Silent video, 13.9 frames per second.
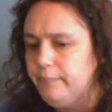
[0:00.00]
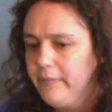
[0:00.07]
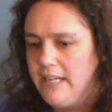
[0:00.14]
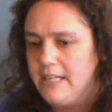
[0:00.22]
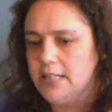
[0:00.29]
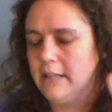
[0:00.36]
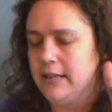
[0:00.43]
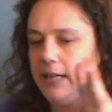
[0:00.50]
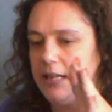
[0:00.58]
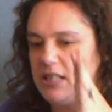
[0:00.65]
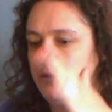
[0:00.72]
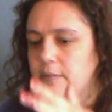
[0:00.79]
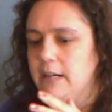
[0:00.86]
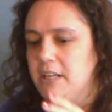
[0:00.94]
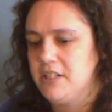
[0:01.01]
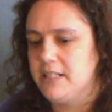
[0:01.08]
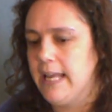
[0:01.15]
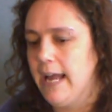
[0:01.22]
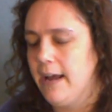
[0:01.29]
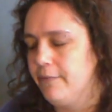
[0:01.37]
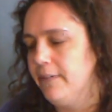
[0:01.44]
These are the things that religions
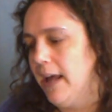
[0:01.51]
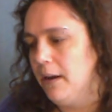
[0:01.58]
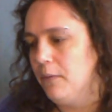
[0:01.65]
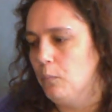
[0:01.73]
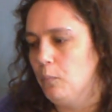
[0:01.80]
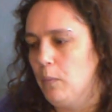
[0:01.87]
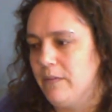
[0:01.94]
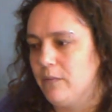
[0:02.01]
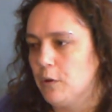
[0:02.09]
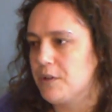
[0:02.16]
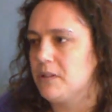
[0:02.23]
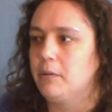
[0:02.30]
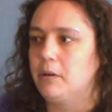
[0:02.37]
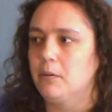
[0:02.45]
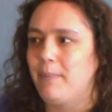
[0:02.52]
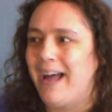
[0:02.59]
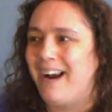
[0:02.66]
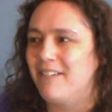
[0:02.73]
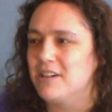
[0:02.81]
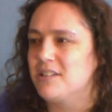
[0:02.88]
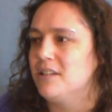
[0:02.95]
have, and we've got some
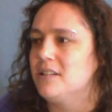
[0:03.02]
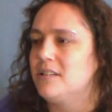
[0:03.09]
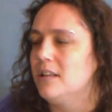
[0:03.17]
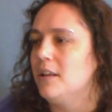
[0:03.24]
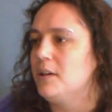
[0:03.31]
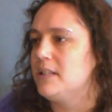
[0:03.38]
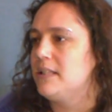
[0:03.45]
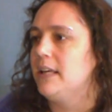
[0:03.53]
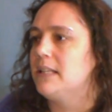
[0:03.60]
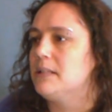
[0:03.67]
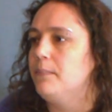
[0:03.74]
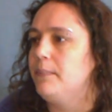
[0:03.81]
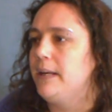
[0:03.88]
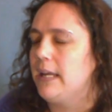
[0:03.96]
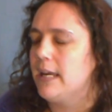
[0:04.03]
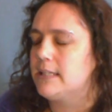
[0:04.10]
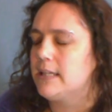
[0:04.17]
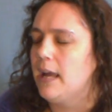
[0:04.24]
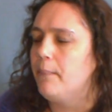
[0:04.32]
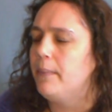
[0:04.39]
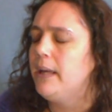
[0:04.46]
comparisons to those things in
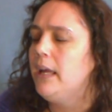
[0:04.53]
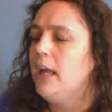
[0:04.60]
BDSM.